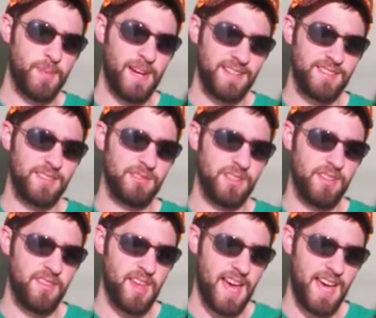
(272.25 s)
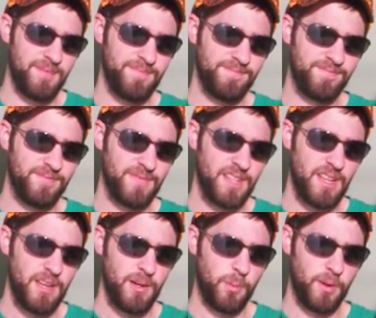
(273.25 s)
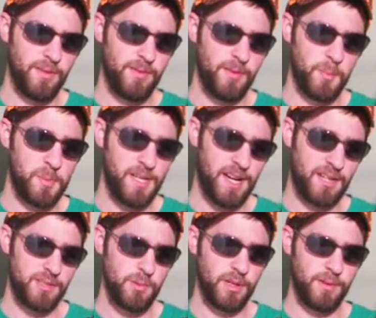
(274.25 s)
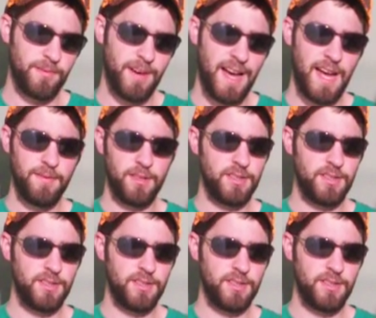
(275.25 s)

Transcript: basically that with the BX25.